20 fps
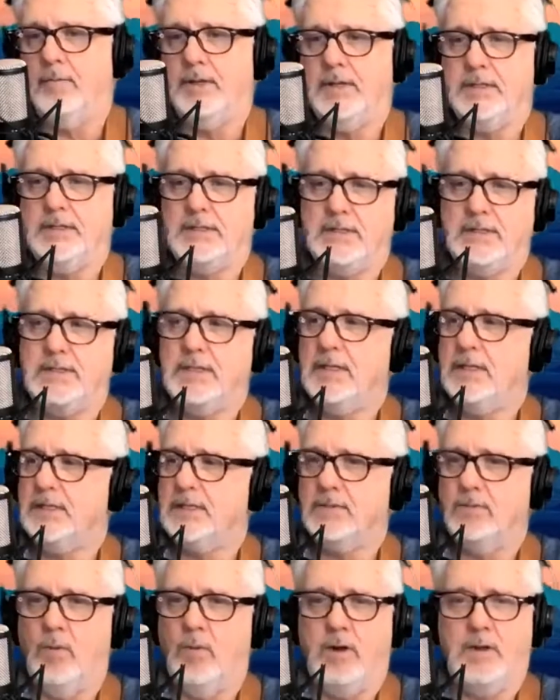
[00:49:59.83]
is
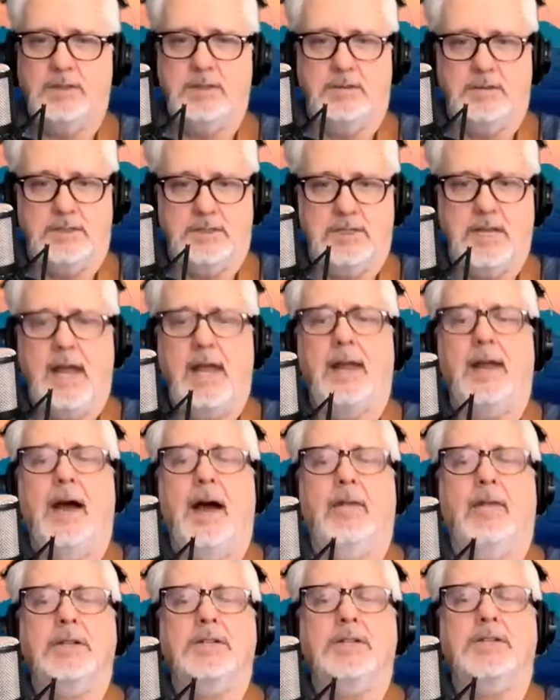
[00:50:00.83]
this one. So just hang
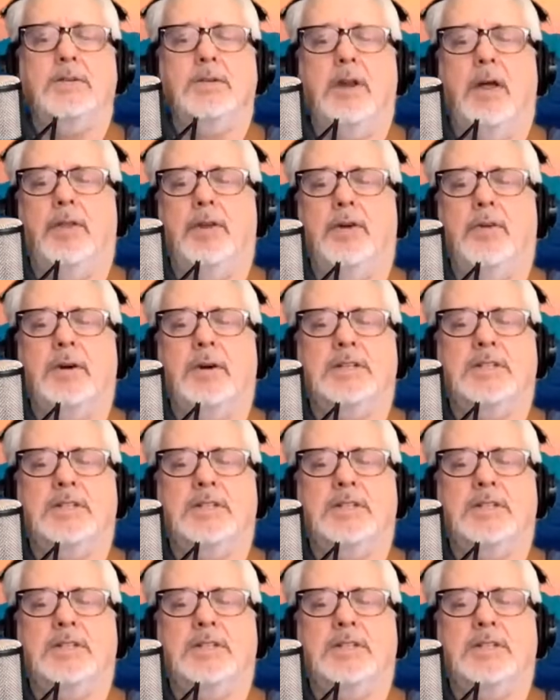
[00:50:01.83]
on. Let's do another quick